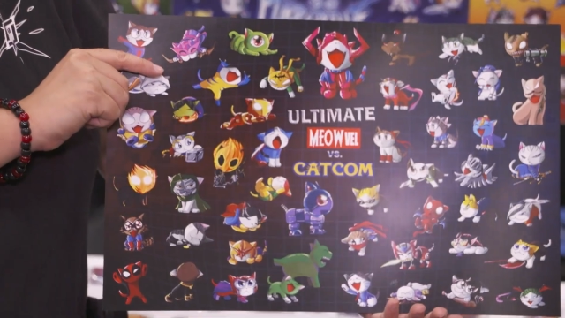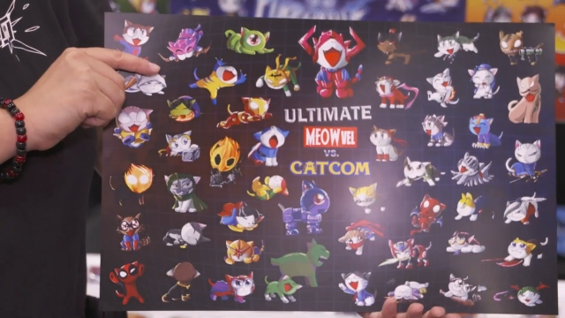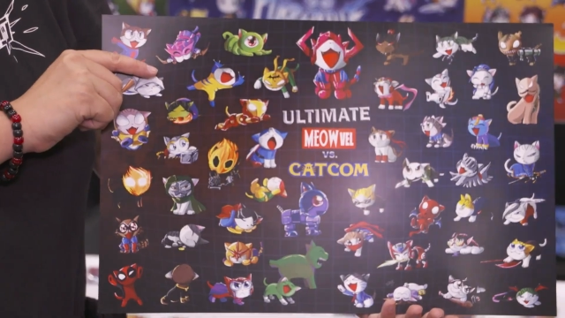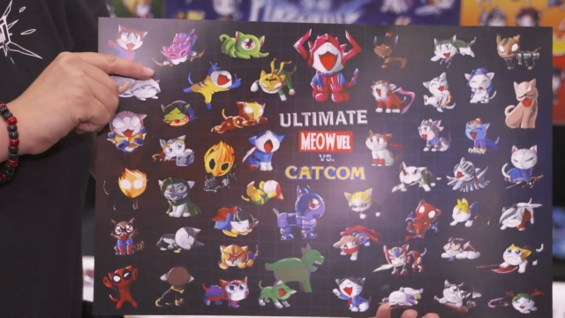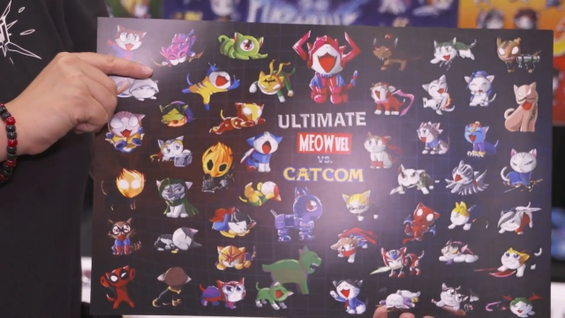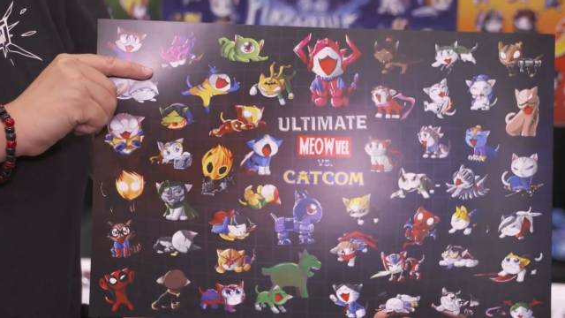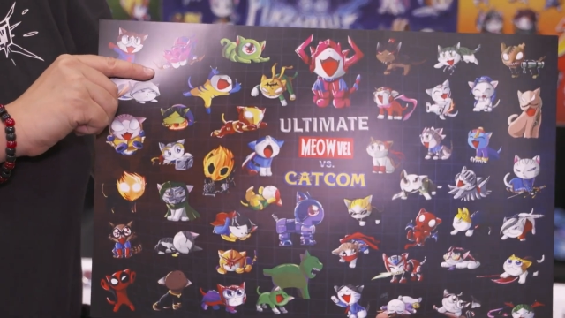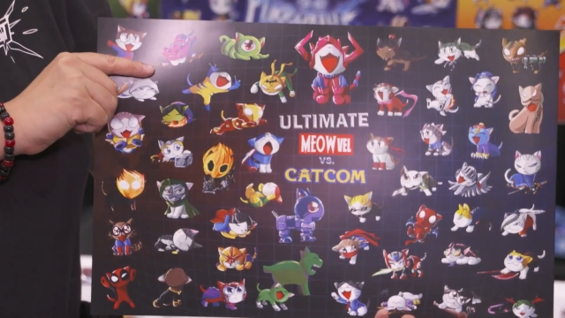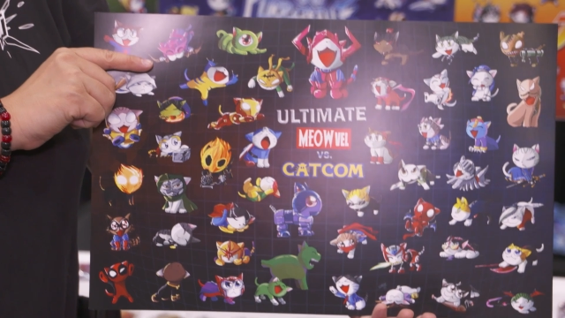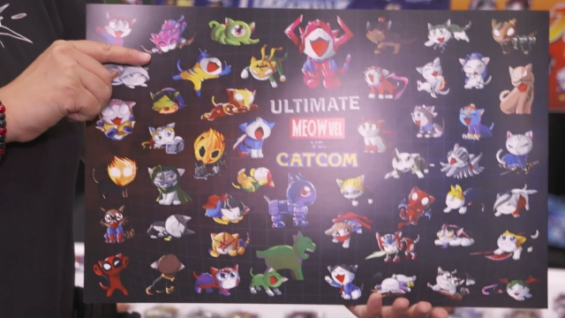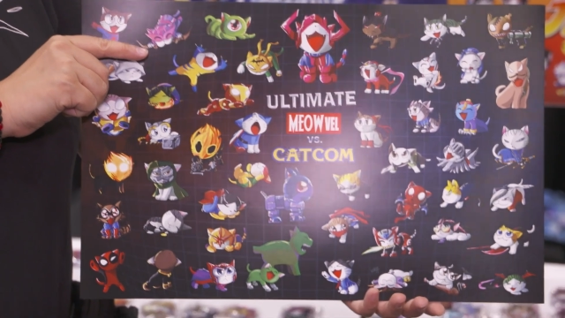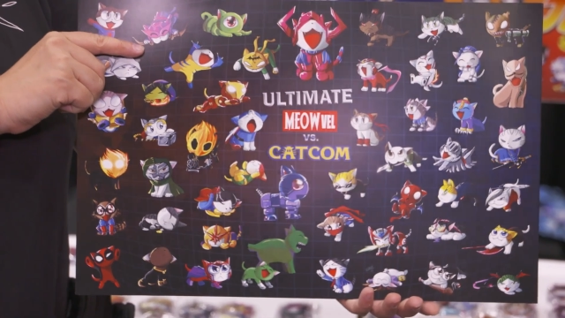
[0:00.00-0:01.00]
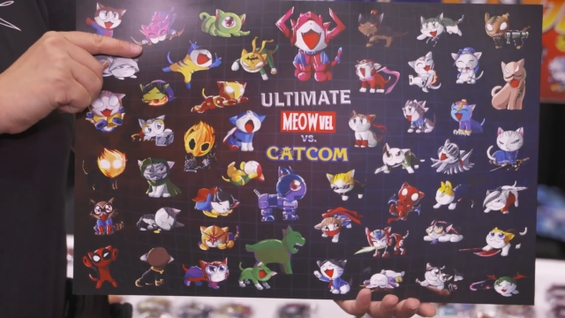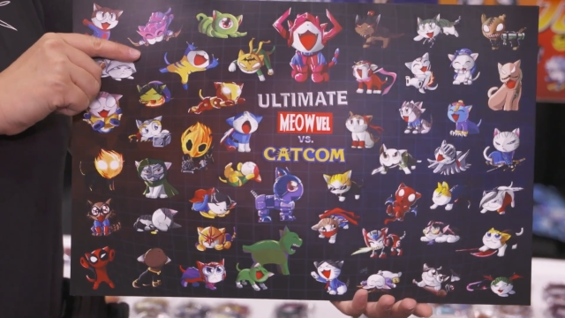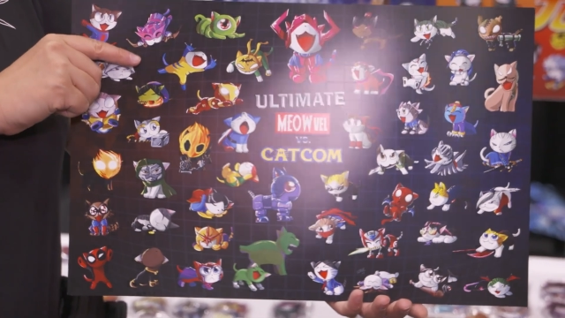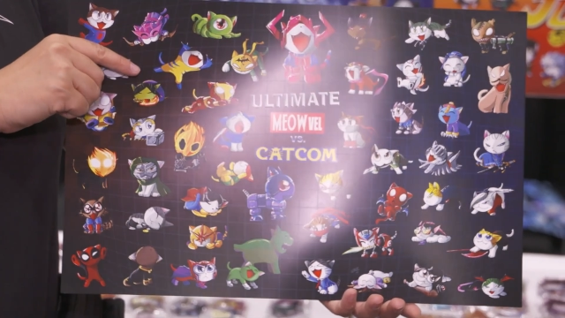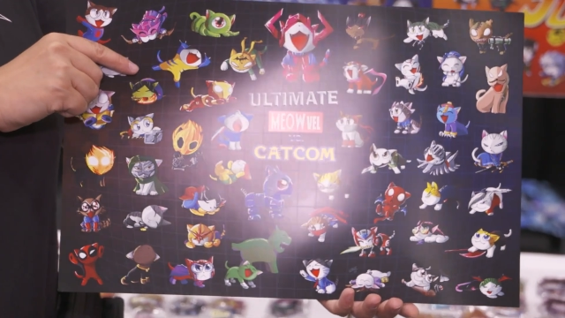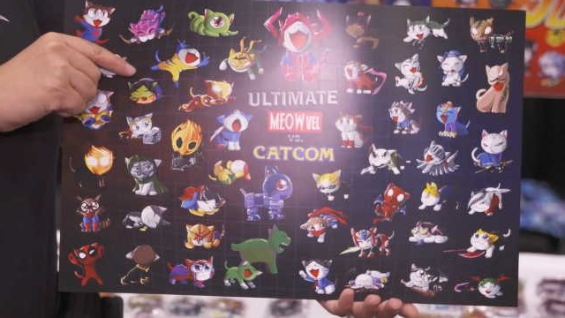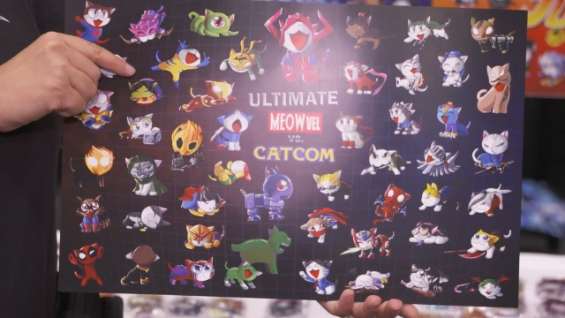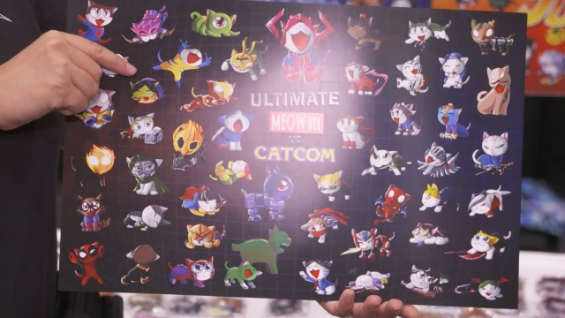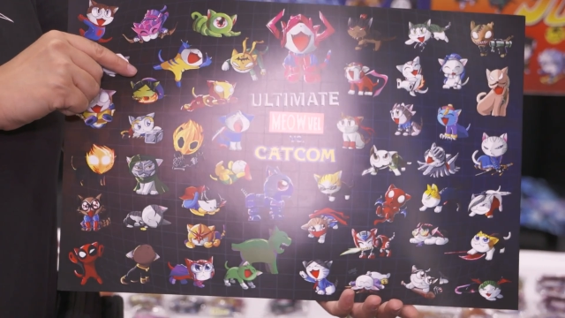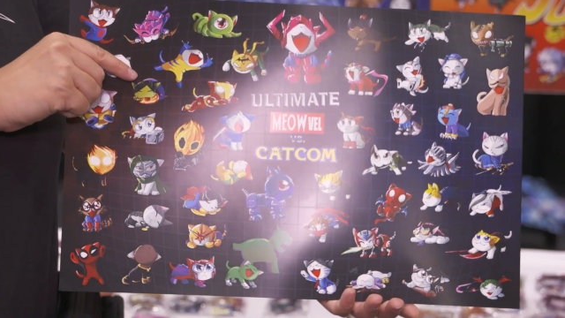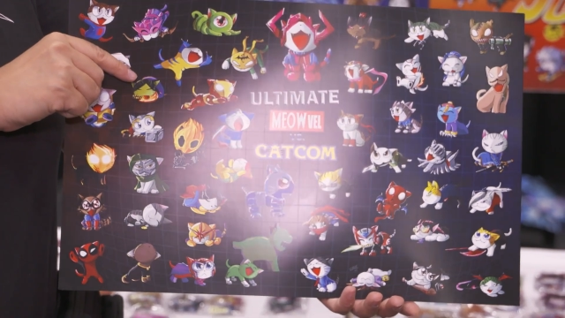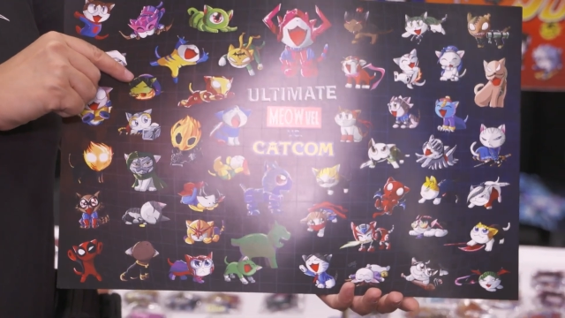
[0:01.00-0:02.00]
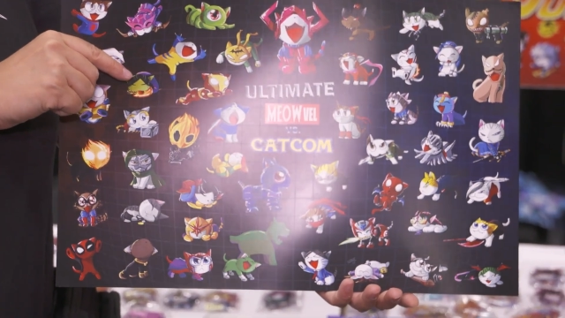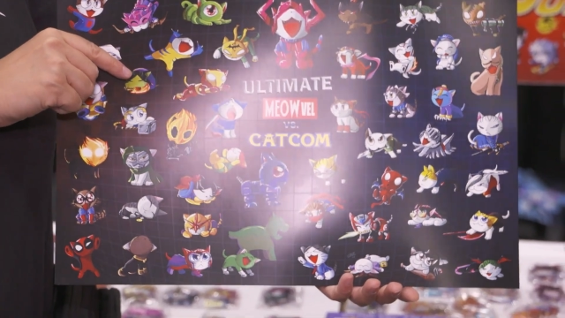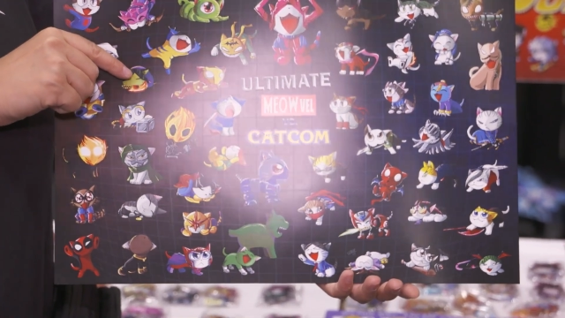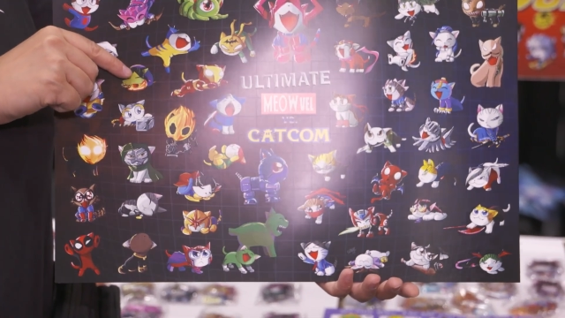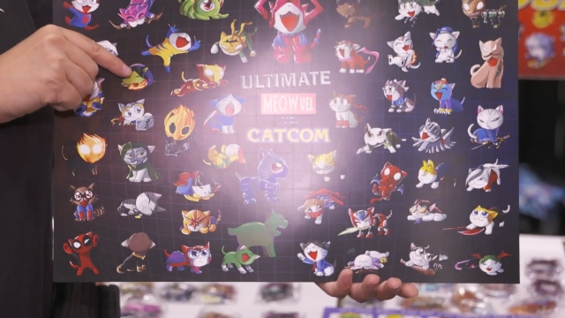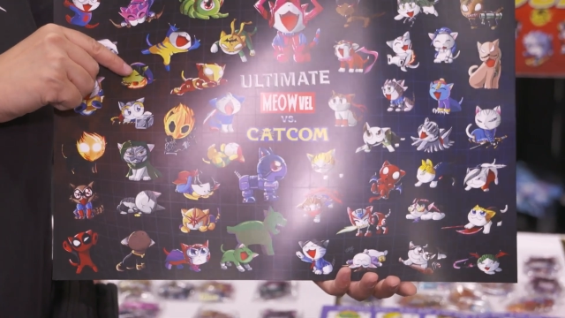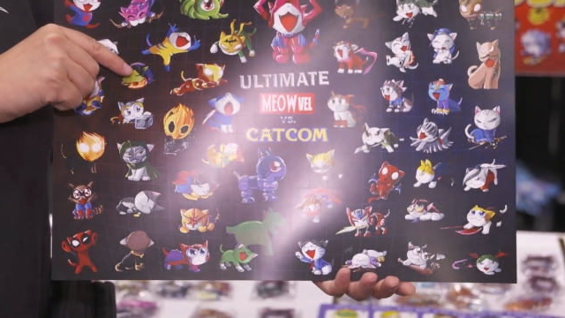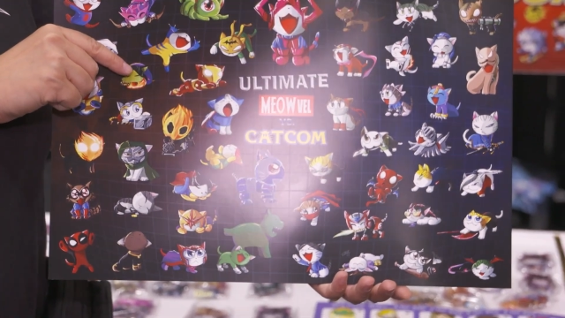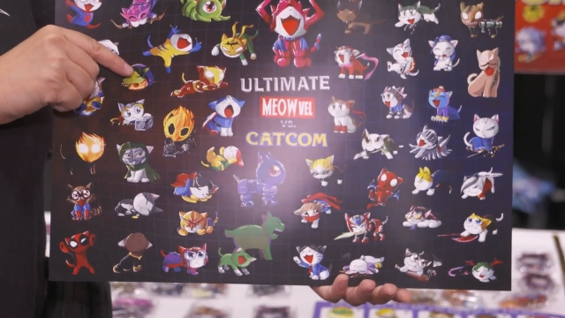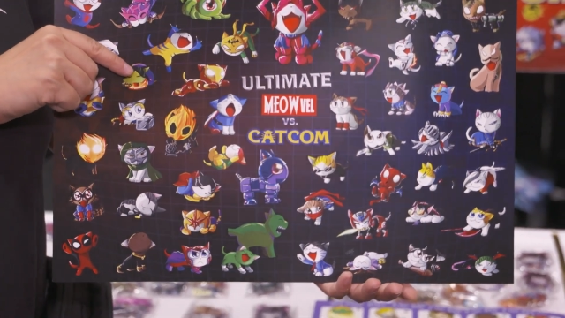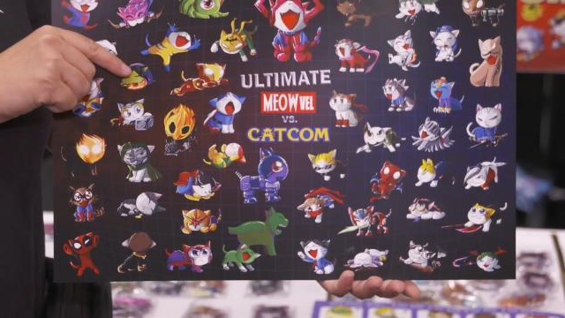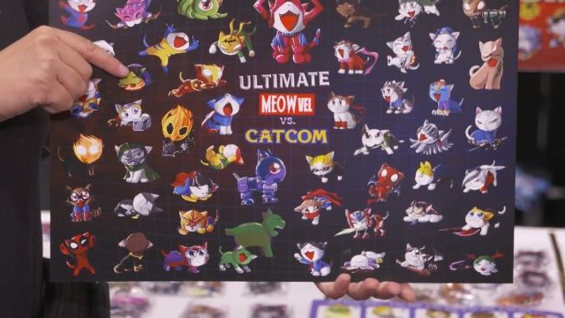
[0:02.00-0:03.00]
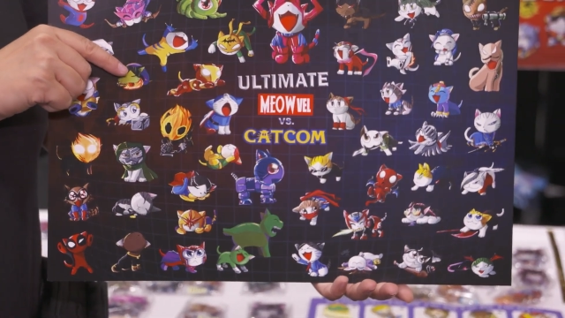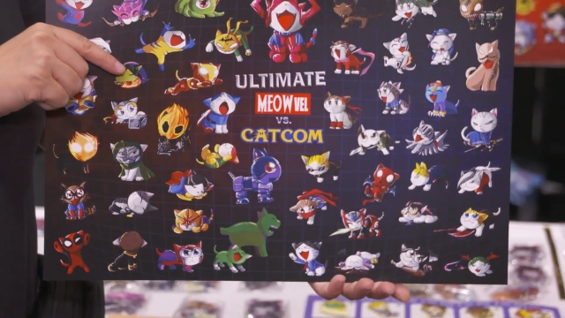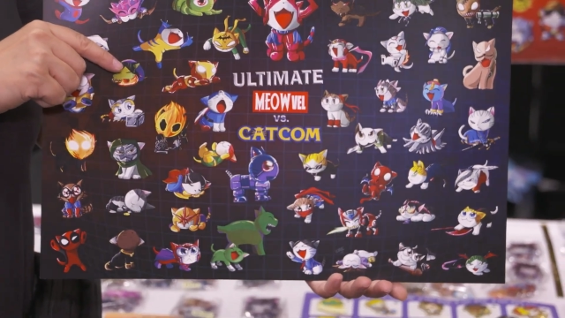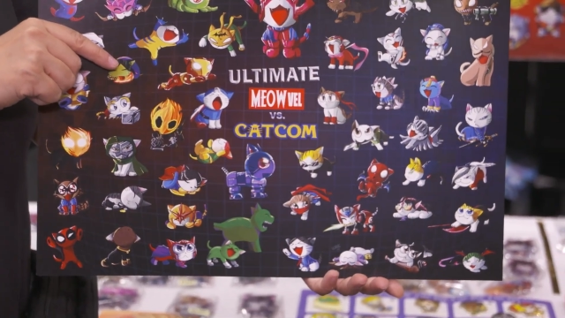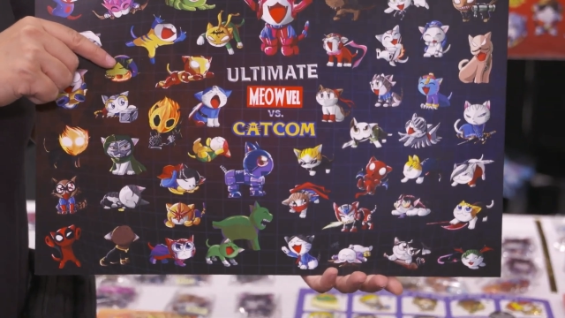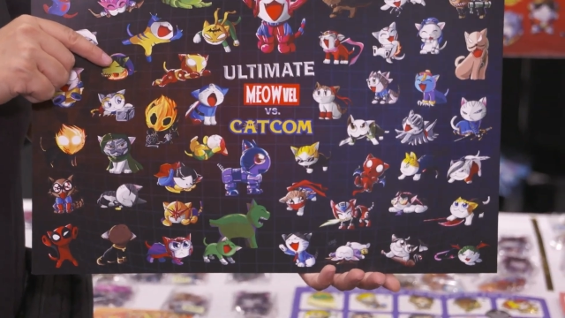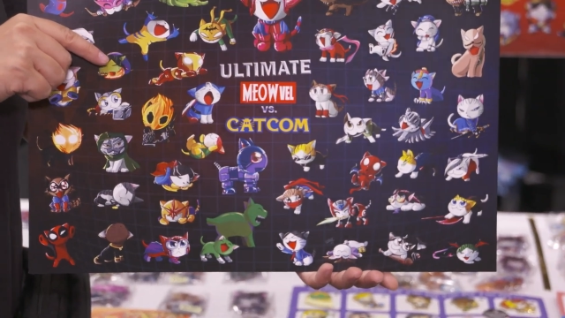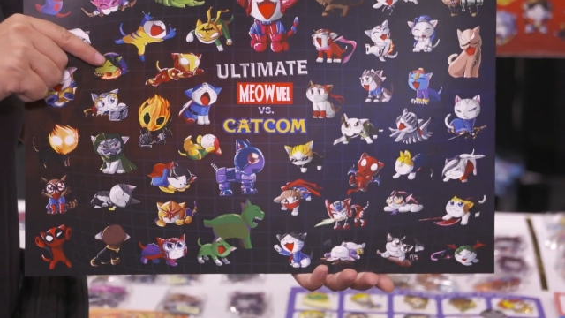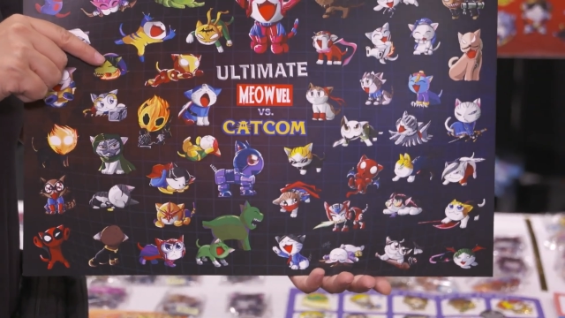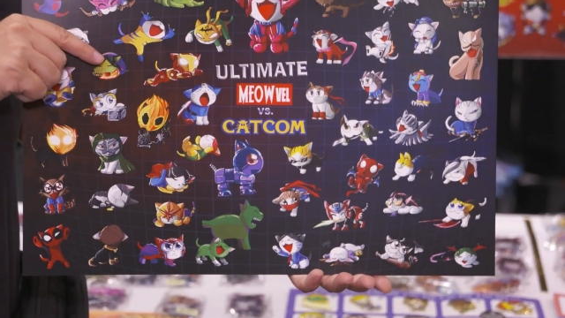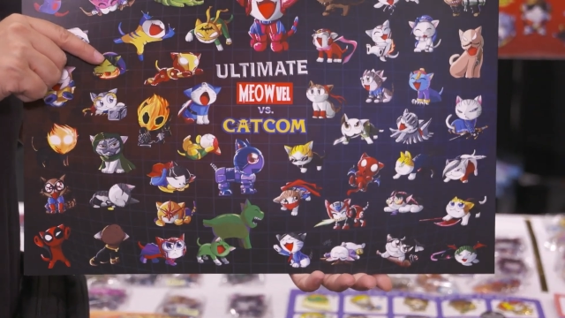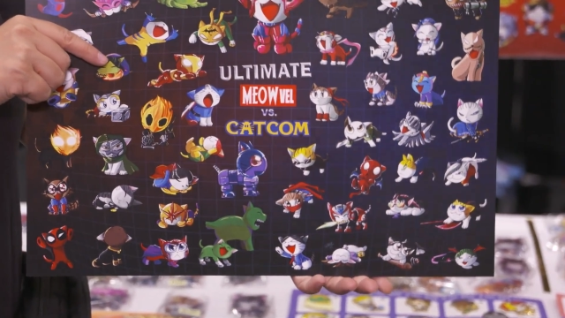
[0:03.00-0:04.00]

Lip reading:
No face is visible, so there are no lips to read.